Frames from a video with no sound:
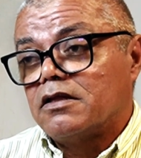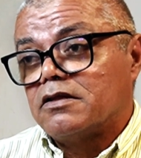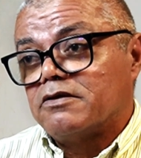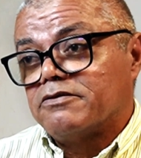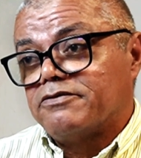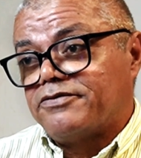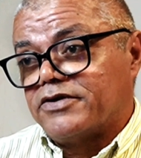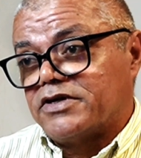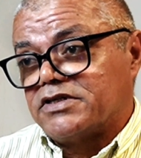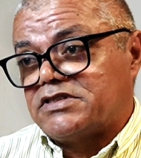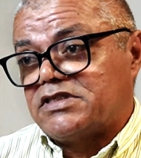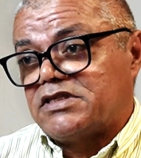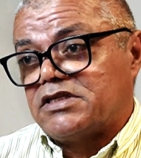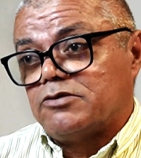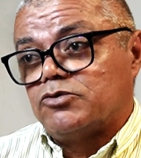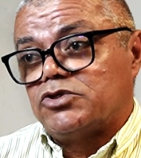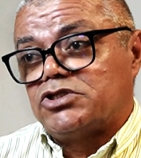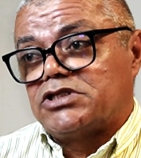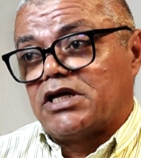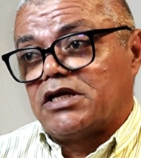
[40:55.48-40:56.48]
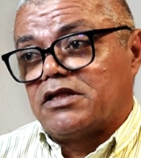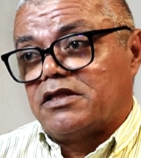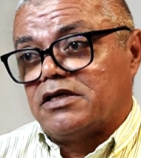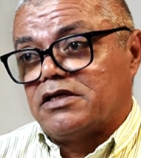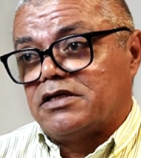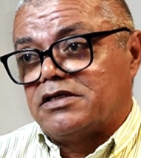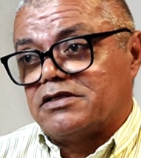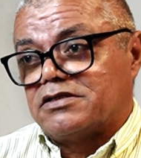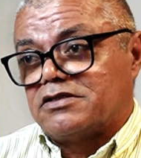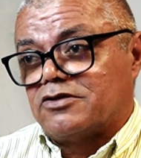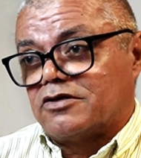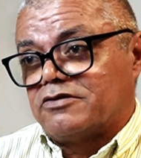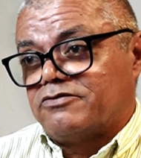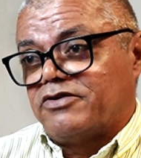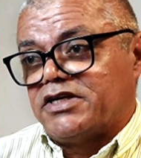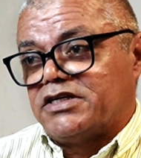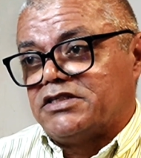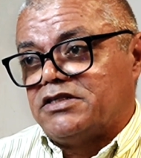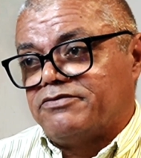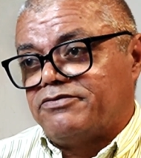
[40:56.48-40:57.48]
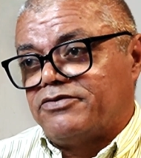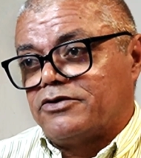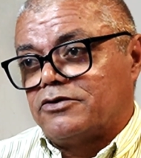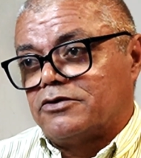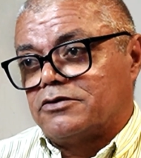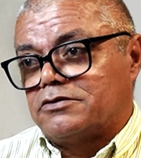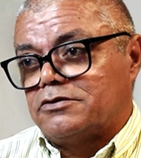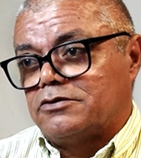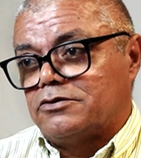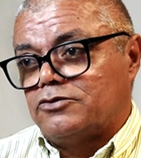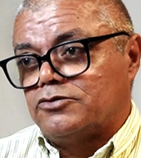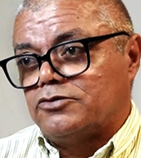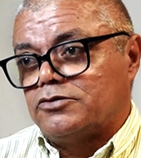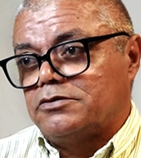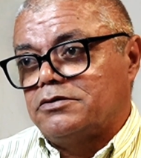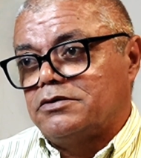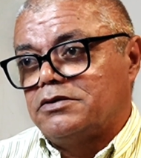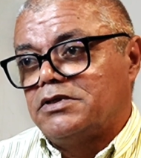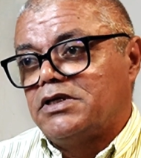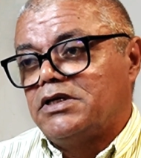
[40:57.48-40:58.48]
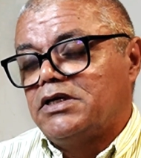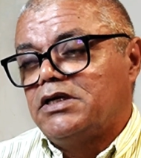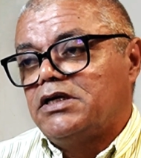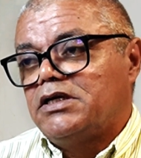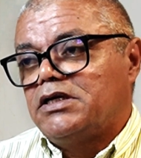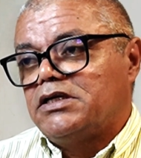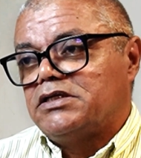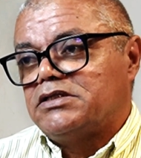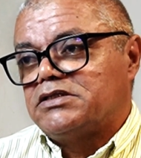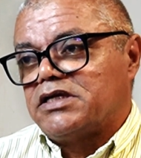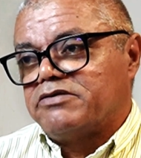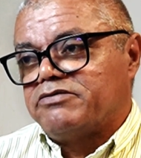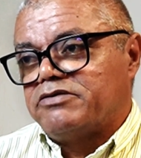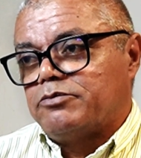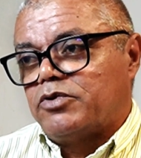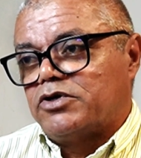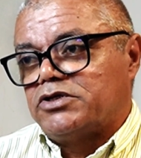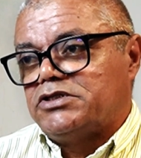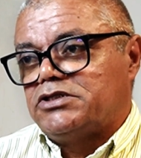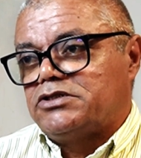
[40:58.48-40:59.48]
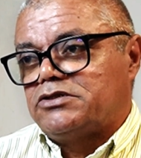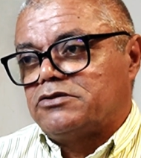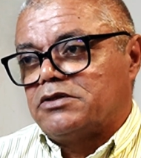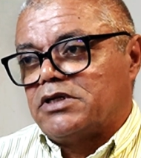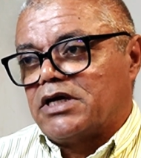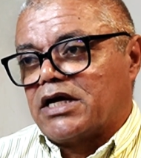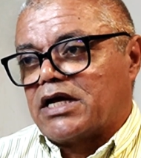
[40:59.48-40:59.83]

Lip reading: The first thing, which I think is not very difficult to do, is everybody should